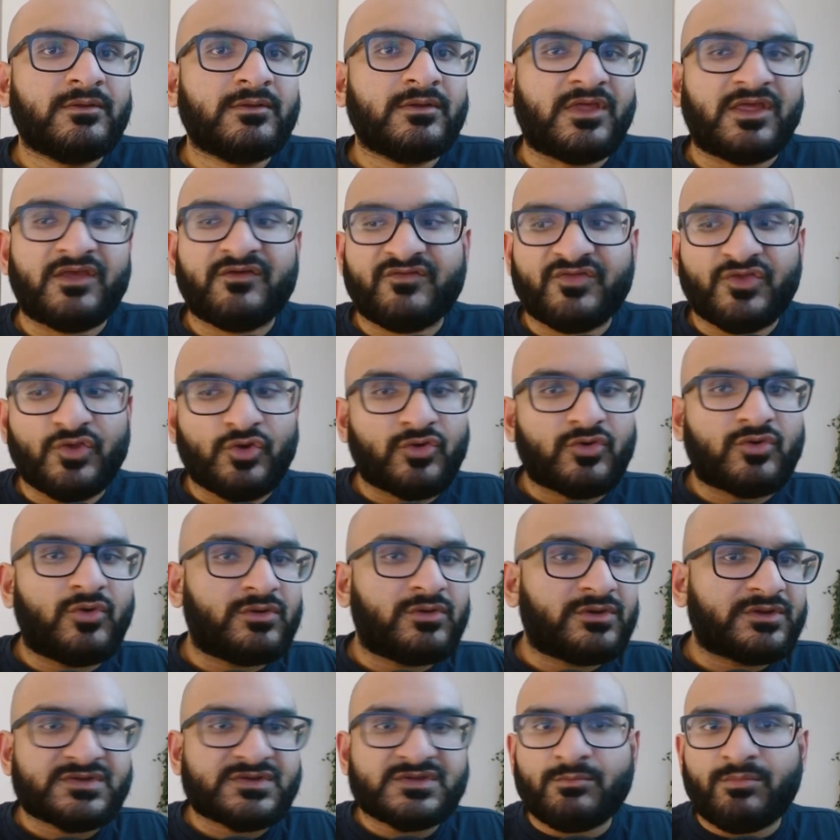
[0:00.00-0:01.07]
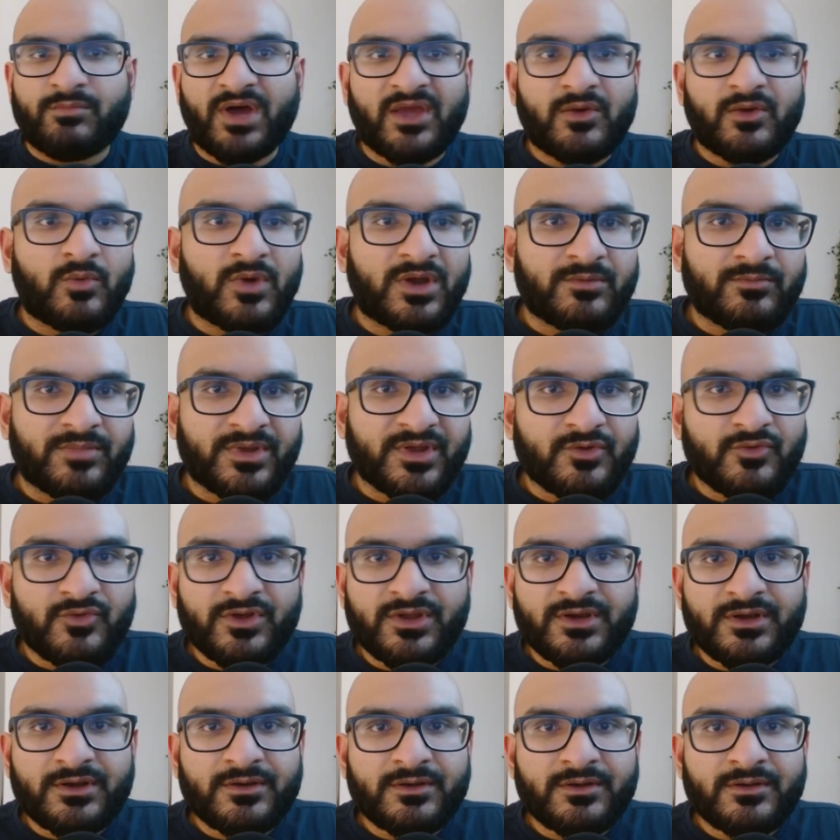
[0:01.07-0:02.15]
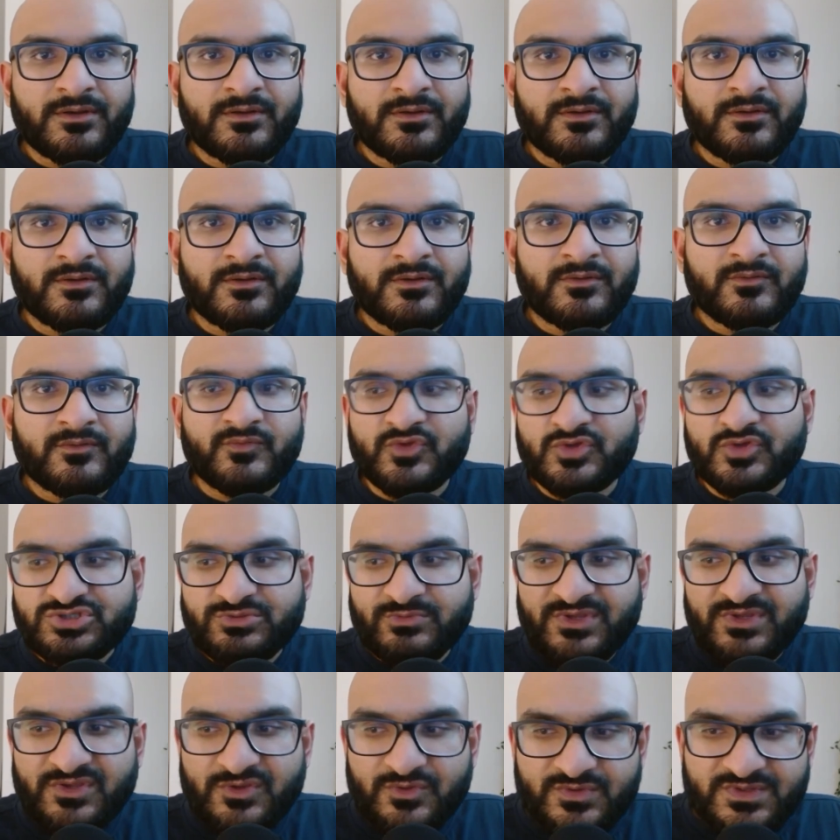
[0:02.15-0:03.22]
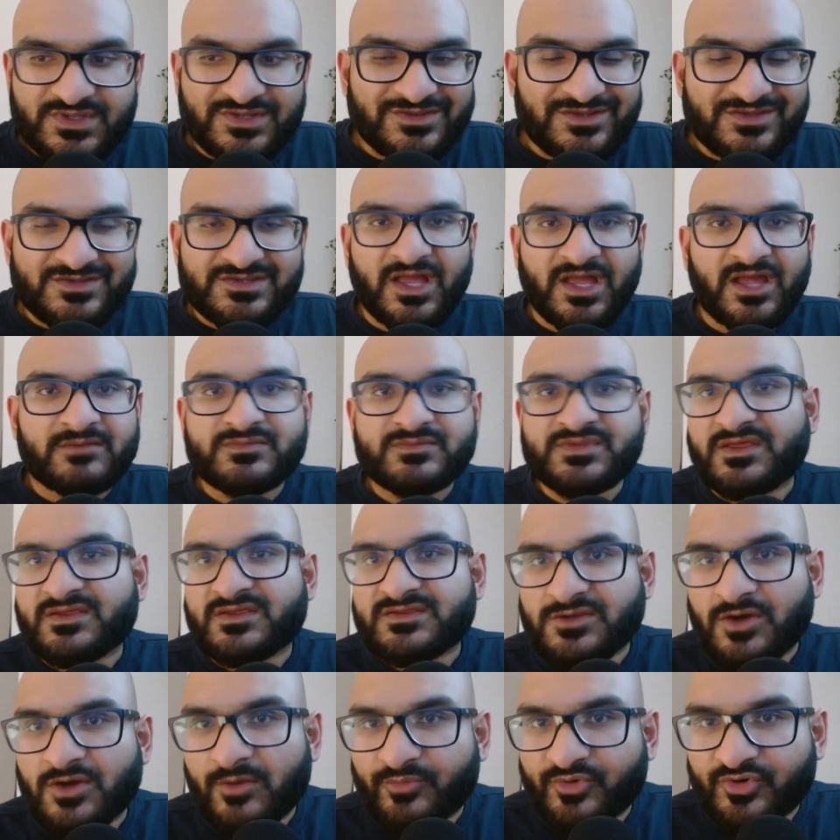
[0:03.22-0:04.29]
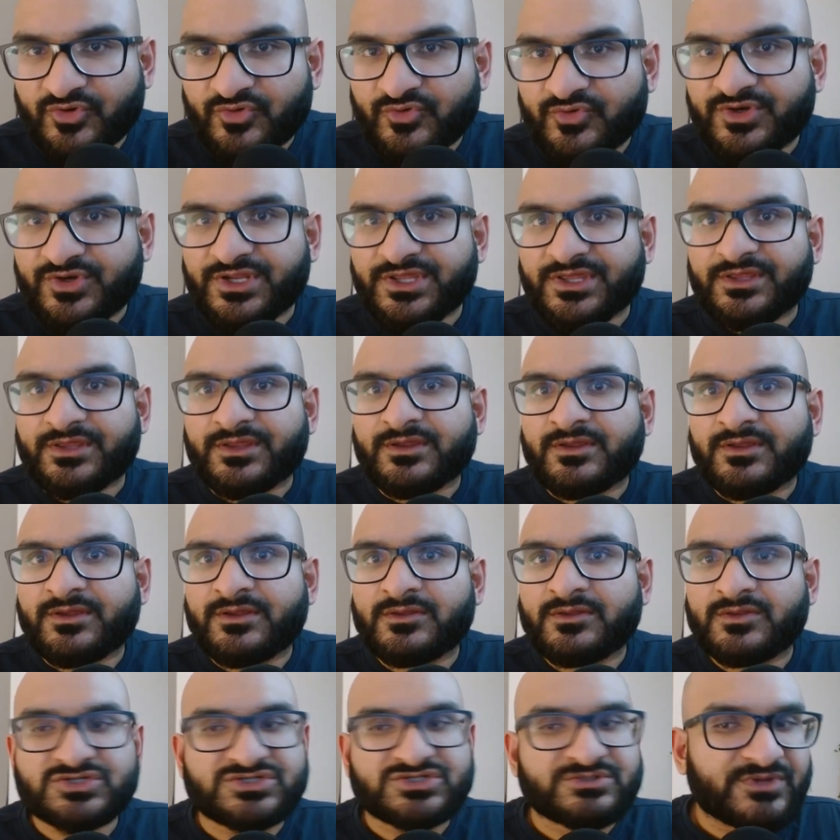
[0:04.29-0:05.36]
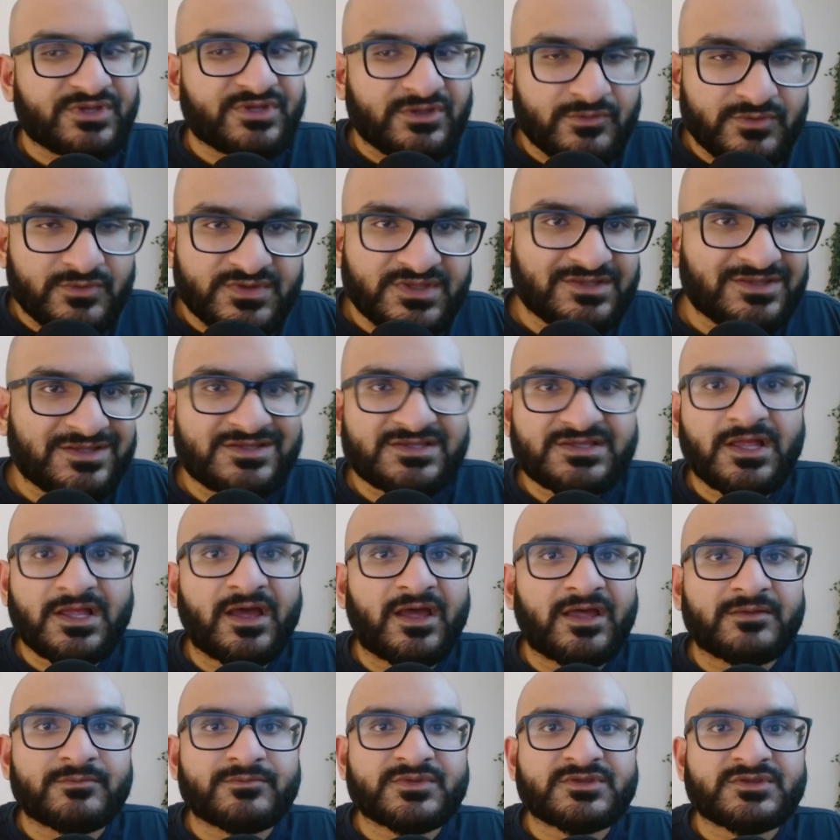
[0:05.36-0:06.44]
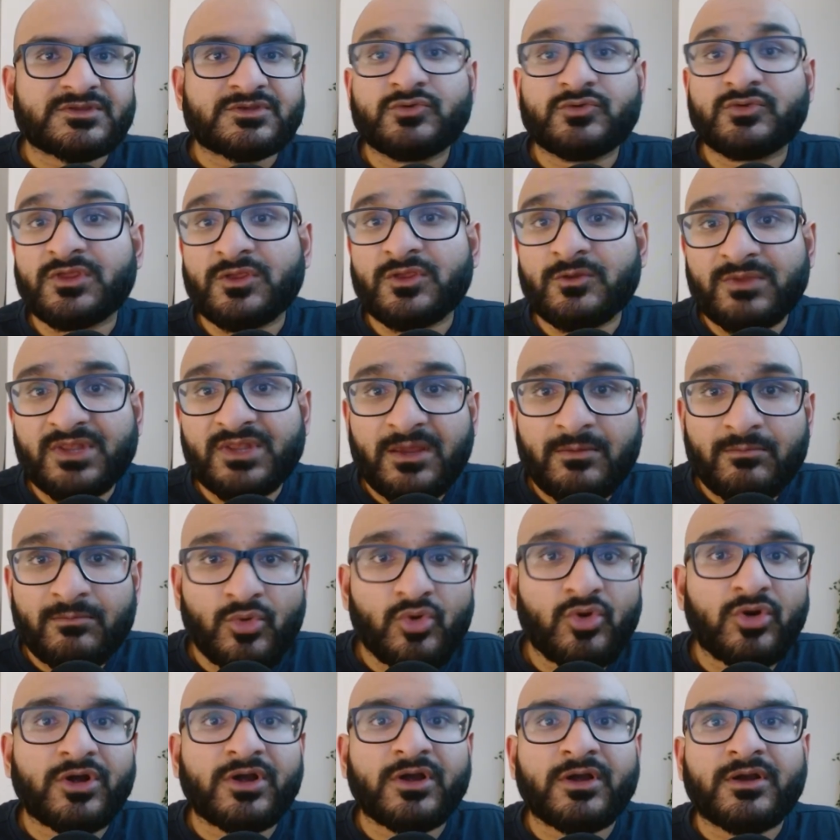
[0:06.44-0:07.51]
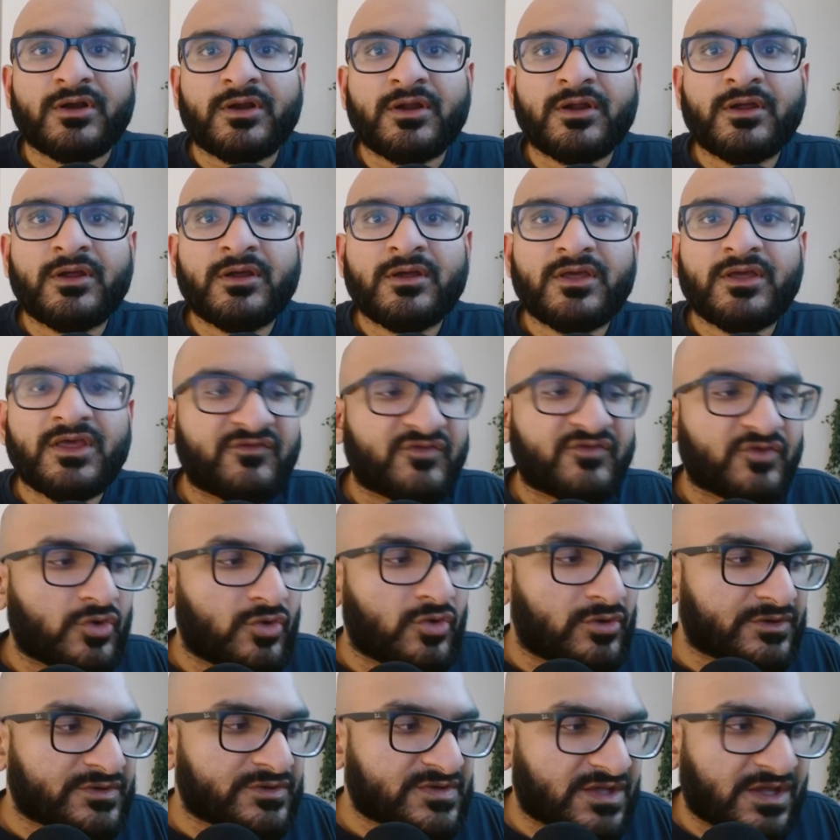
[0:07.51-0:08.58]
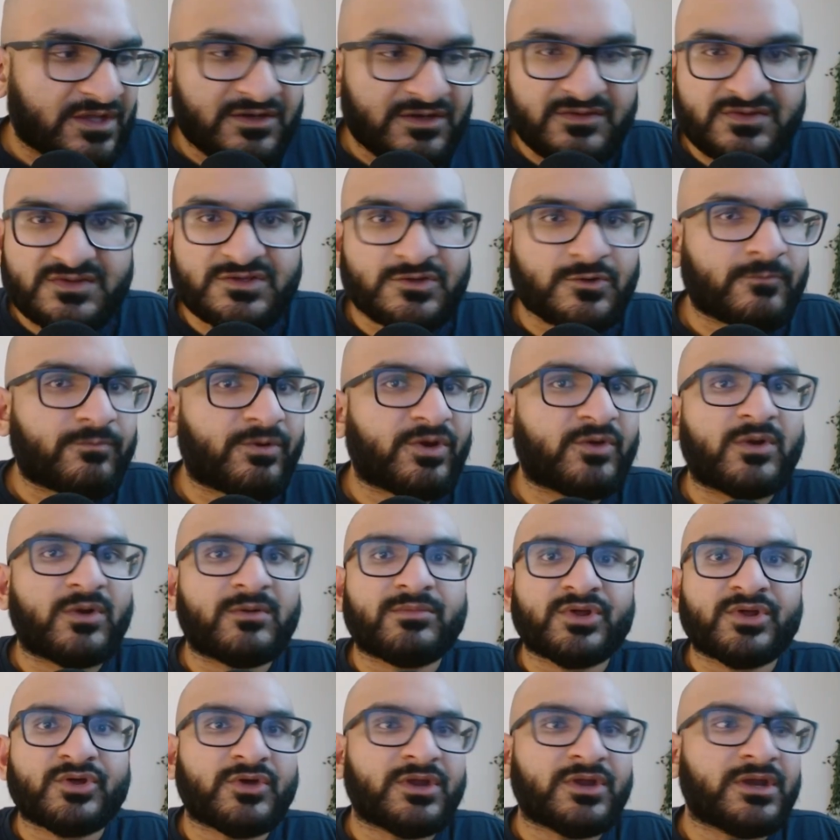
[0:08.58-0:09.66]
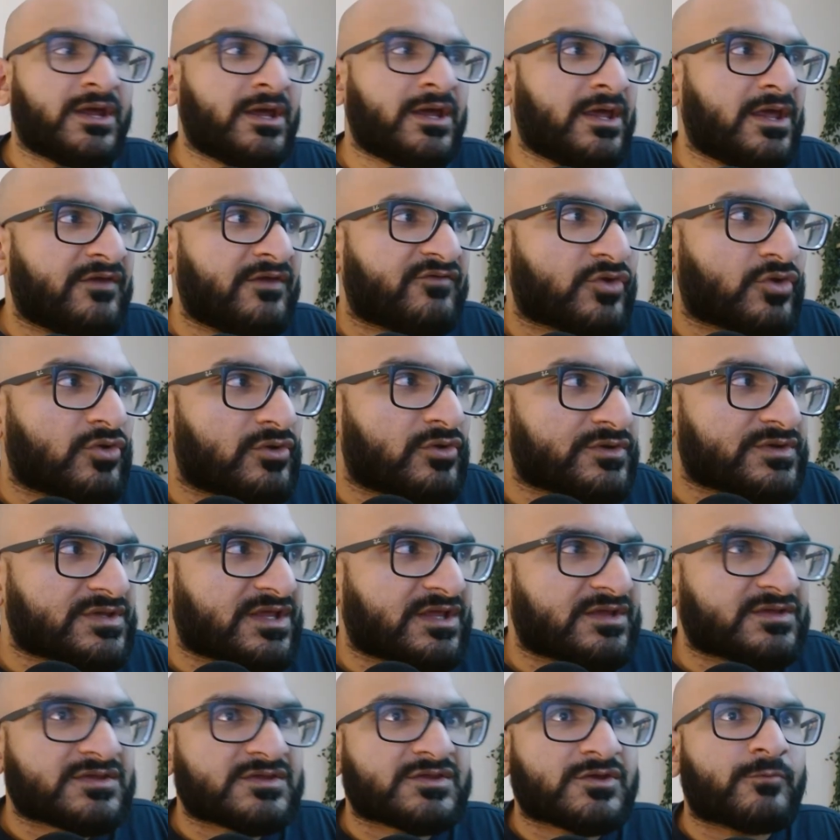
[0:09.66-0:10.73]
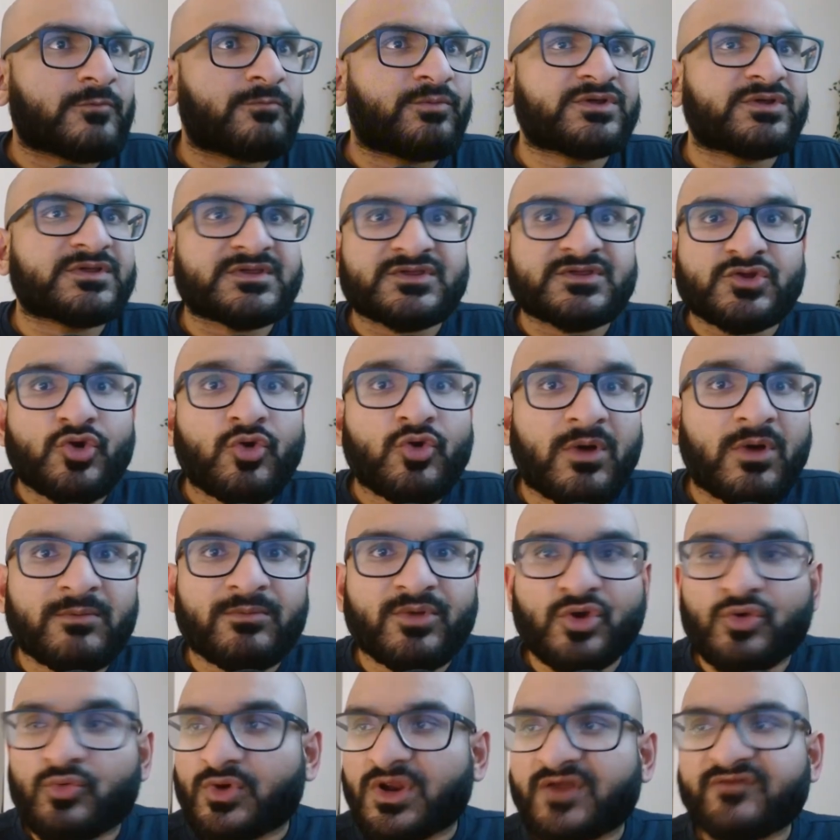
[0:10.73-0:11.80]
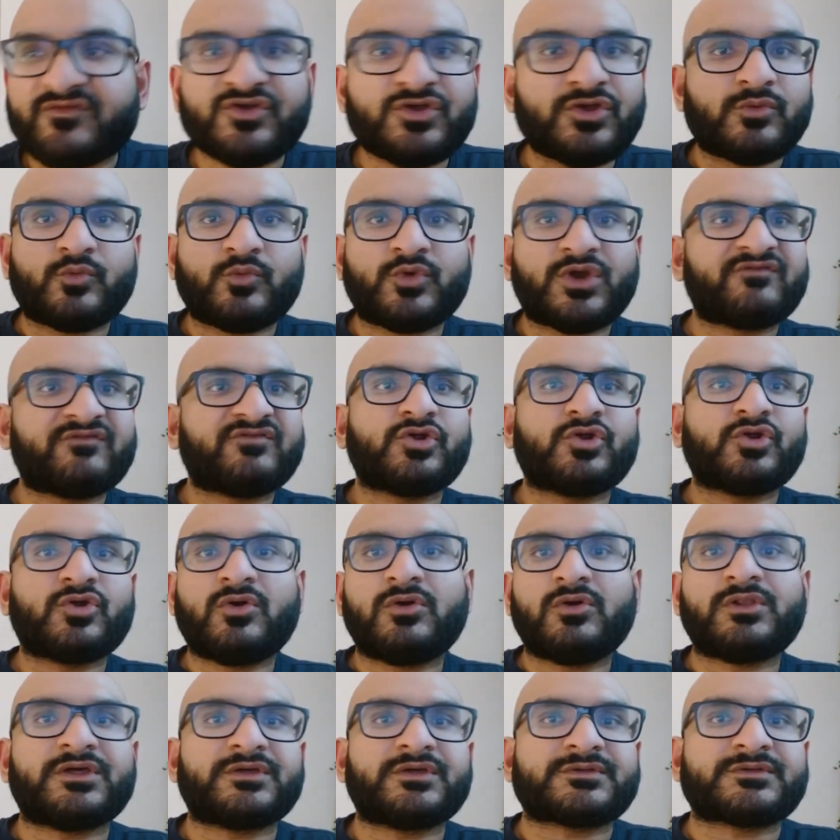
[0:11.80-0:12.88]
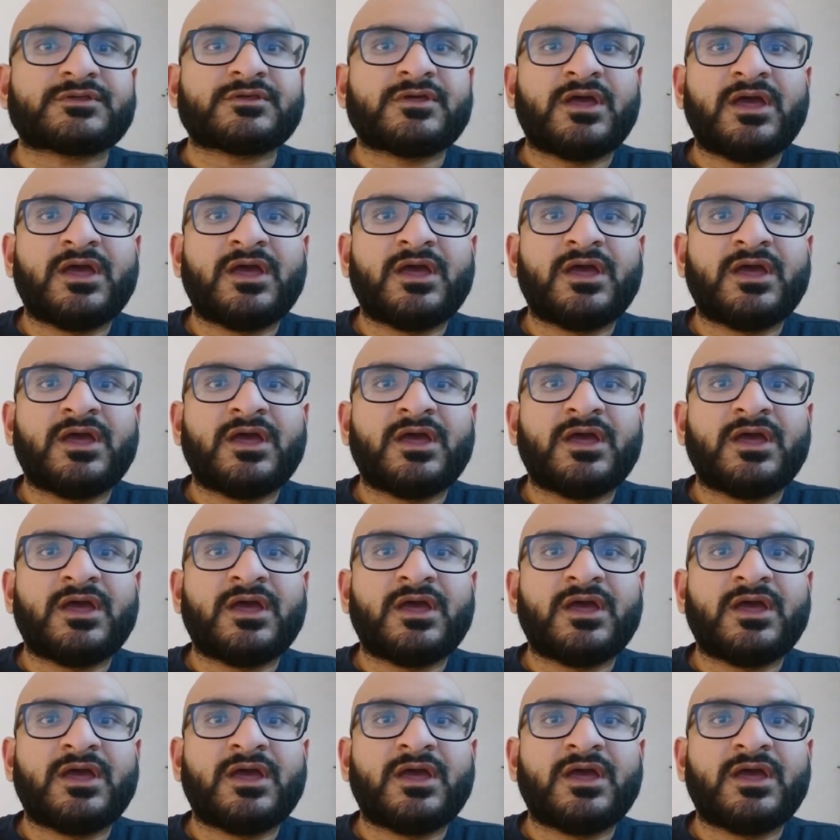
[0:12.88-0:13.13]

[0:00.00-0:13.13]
If your goal is to buy one Bitcoin, you should be using these times as an opportunity. You should be using these times to accumulate more. If your goal is to get to 0.1 Bitcoin, if your goal is to get 0.01 Bitcoin, whatever your goal is,